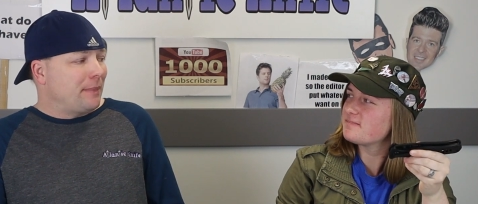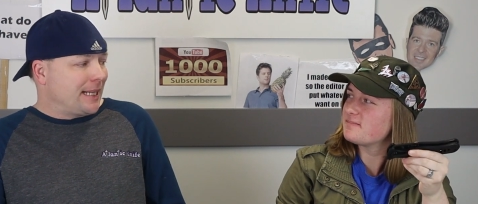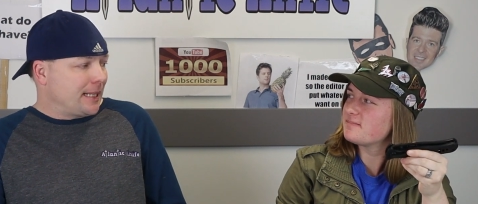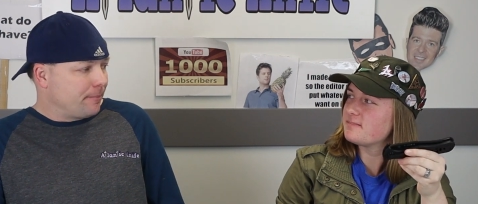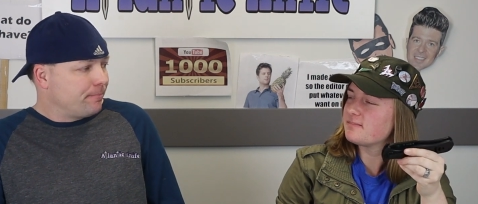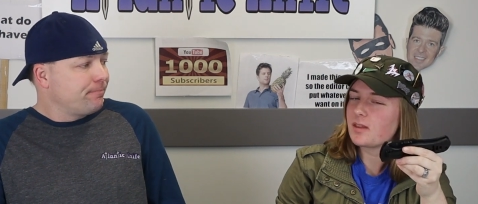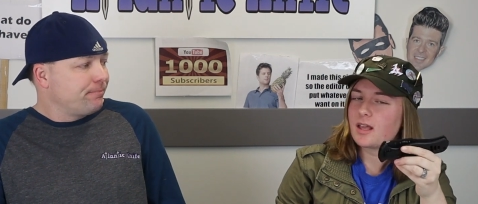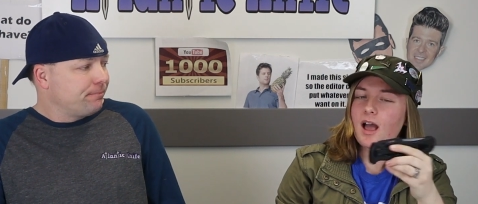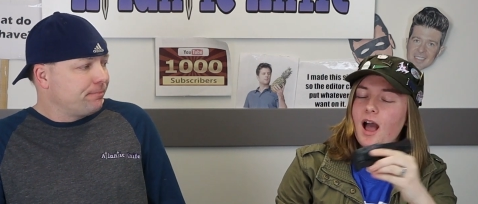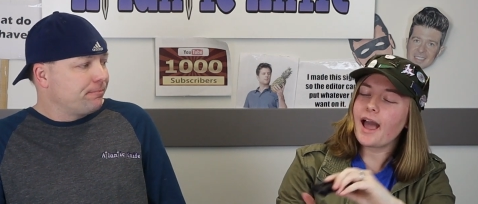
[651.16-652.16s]
Speaker 1: men.
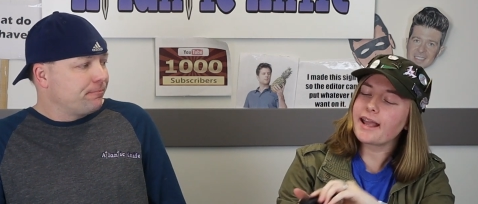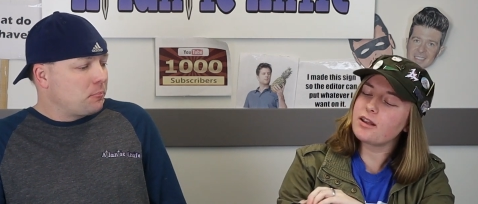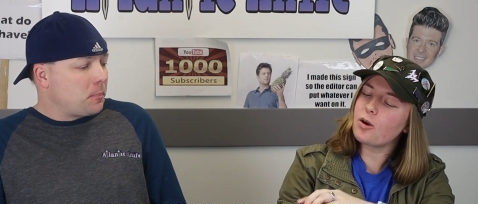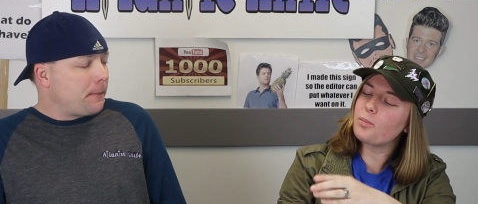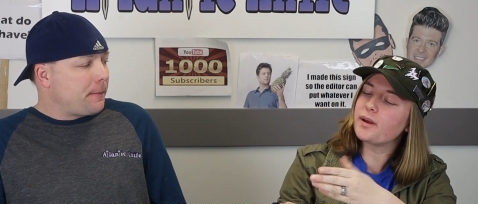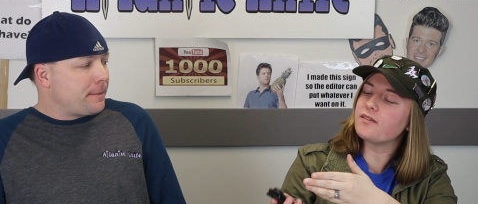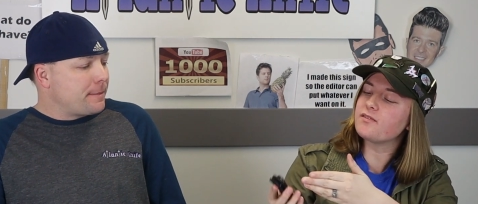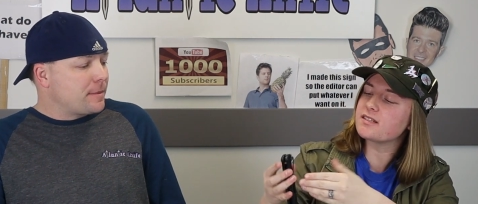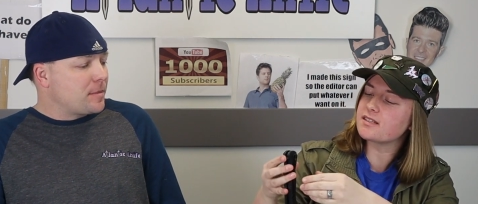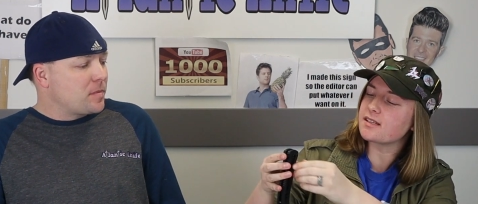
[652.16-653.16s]
I know, but if
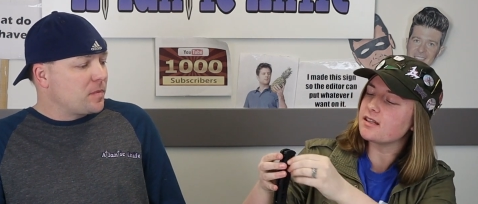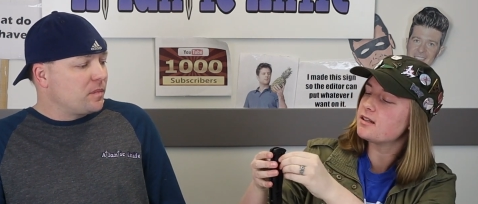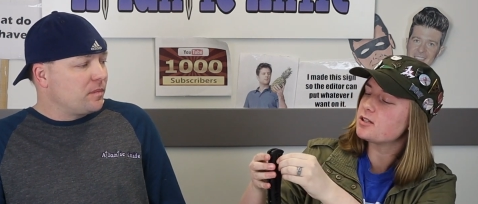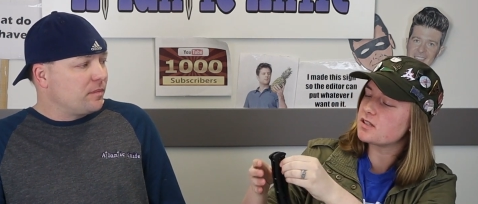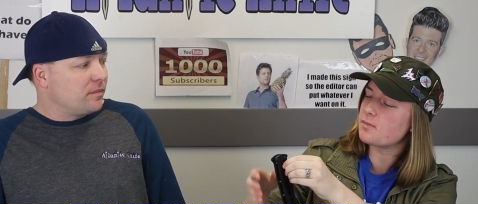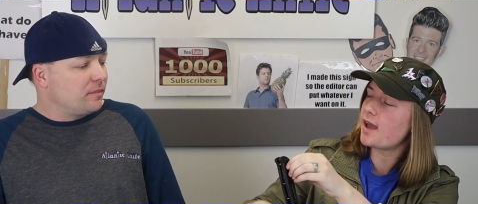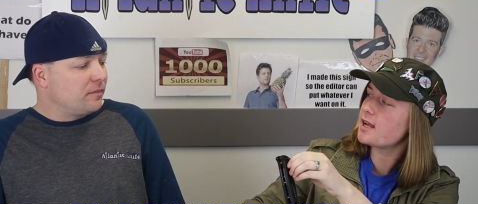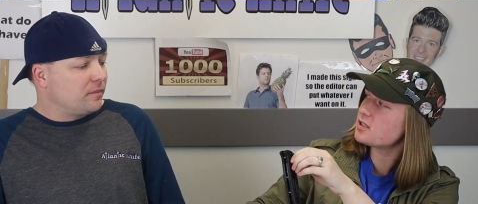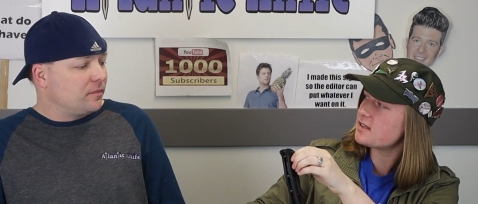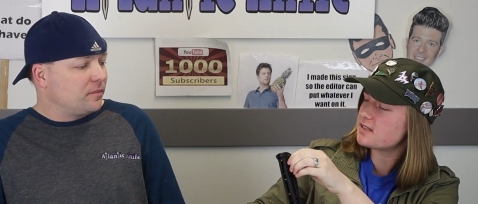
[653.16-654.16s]
this is gonna, just
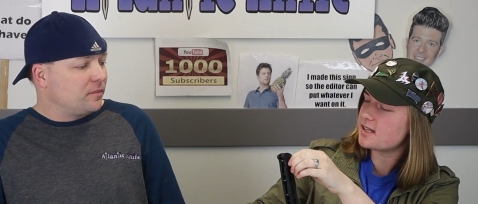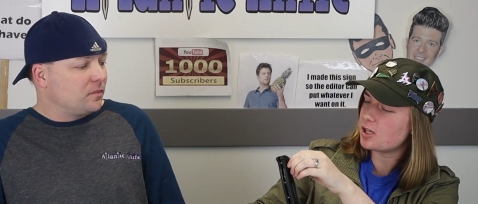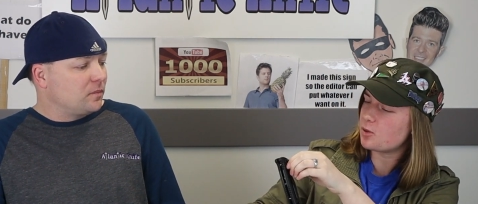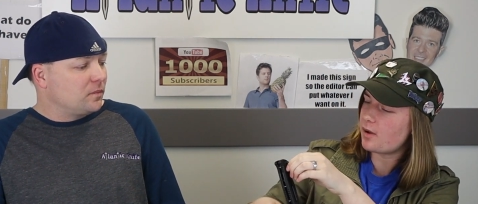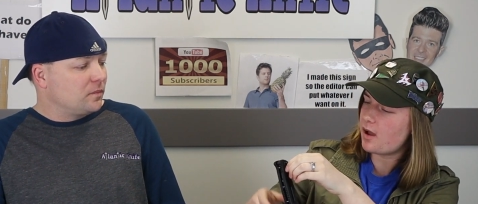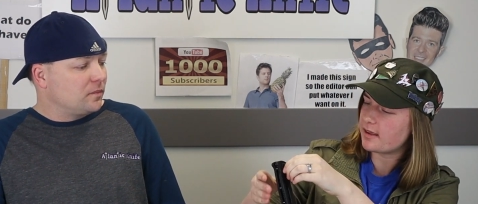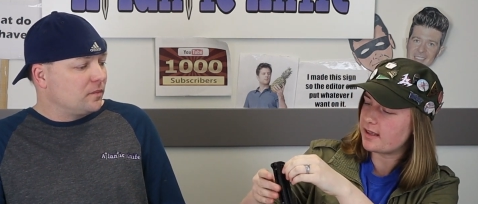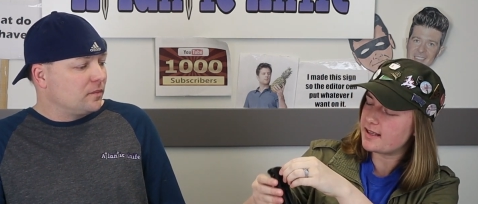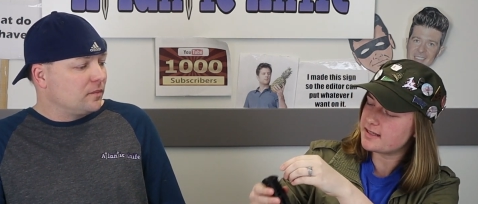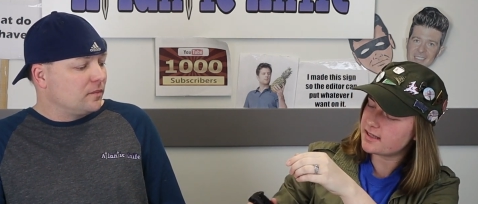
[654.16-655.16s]
imagine this sitting in your pocket,
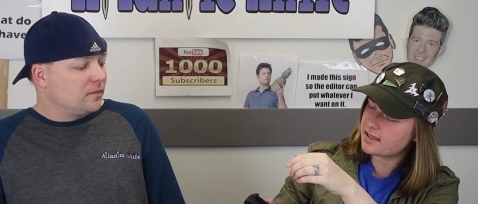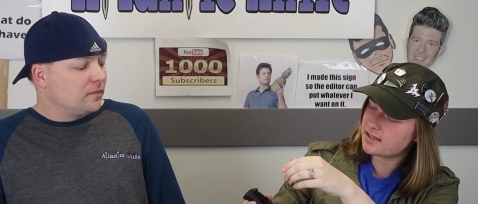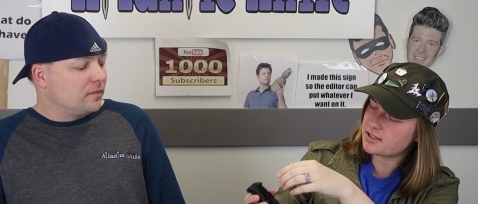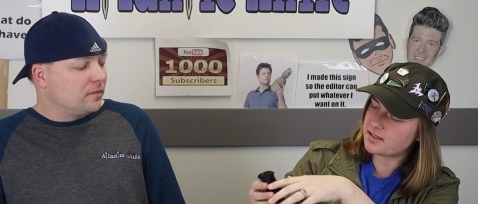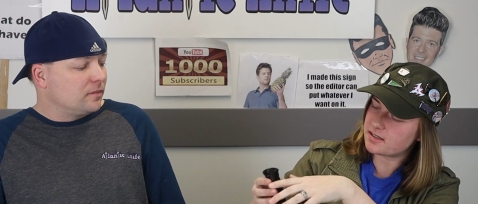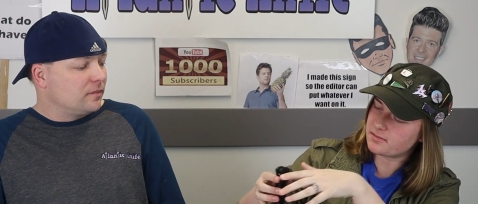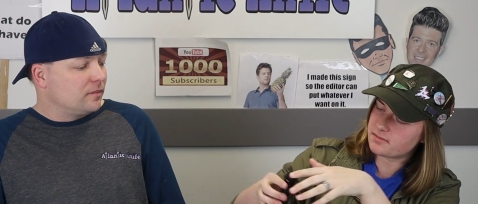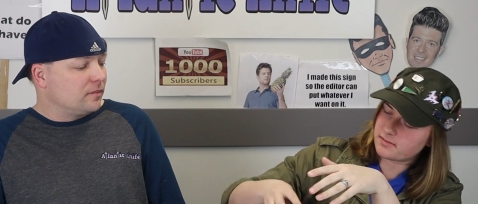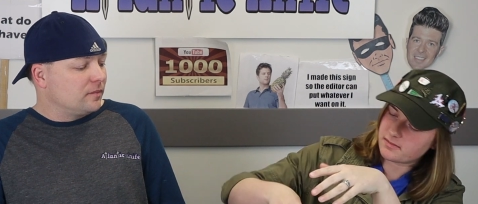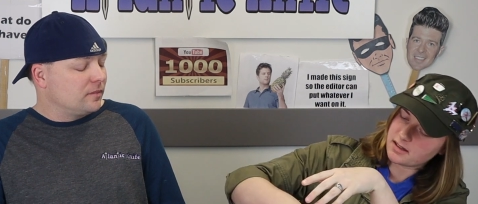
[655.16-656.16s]
isn't gonna just,
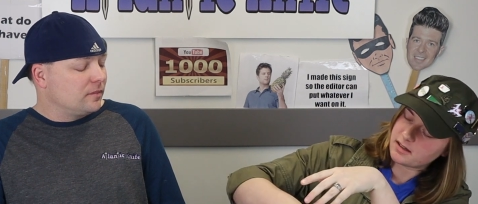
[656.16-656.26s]
you